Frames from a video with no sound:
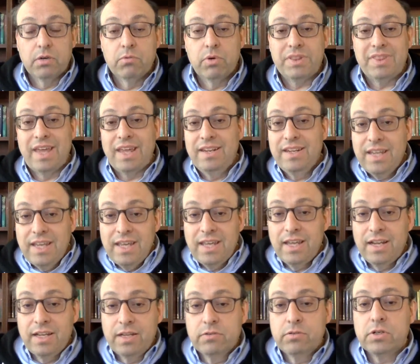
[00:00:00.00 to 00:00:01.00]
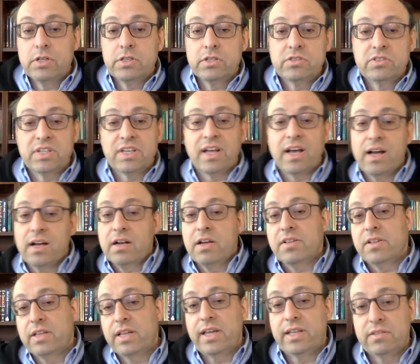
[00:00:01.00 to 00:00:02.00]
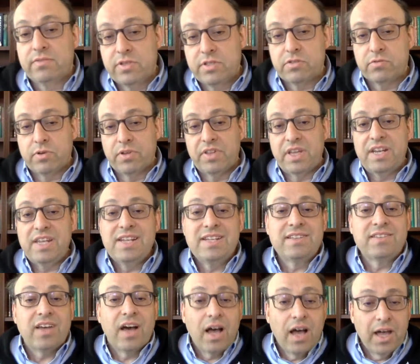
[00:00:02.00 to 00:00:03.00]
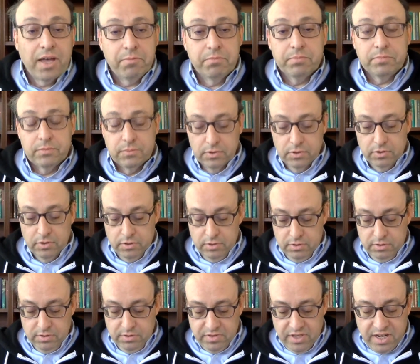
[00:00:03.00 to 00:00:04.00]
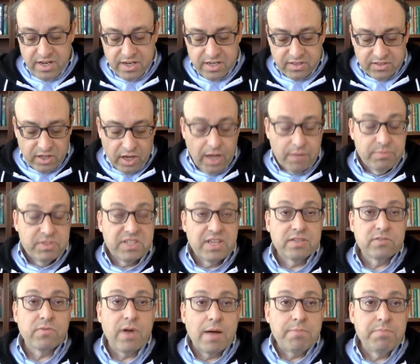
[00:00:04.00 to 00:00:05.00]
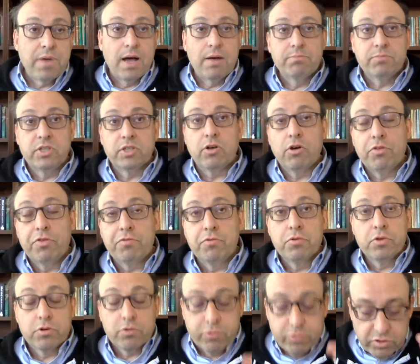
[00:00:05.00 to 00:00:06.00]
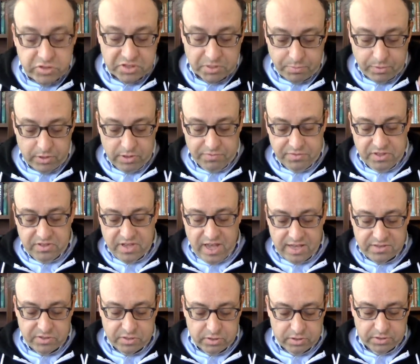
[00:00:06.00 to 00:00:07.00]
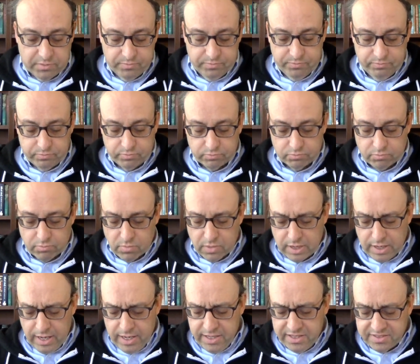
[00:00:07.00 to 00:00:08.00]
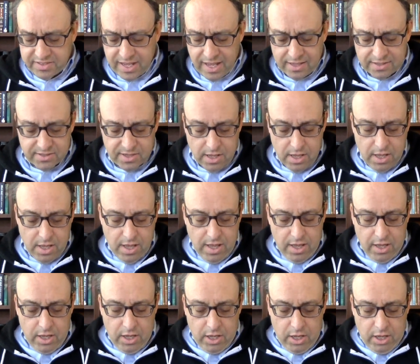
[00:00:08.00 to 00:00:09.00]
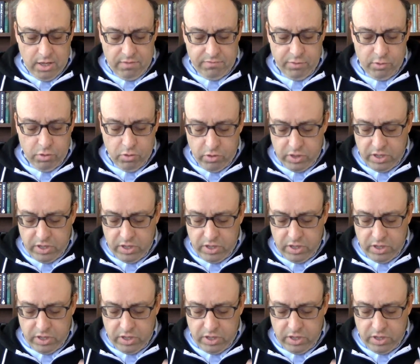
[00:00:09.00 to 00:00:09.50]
what they need in order to conquer the land of Israel. They needed time. They needed time, says Rambam, to go through the crucible of the desert. And he says, it